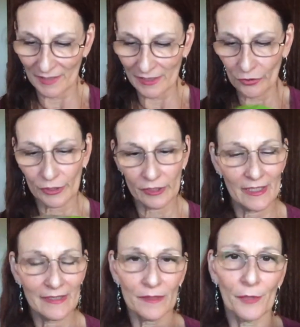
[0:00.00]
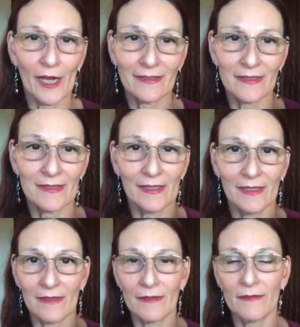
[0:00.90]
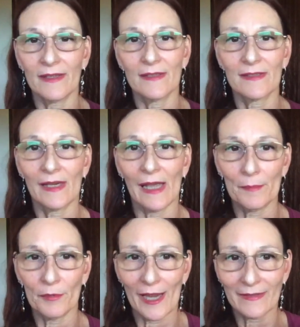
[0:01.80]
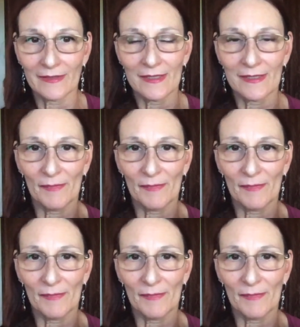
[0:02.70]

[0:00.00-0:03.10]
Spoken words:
My daughter doesn't practice any of the things that I practice.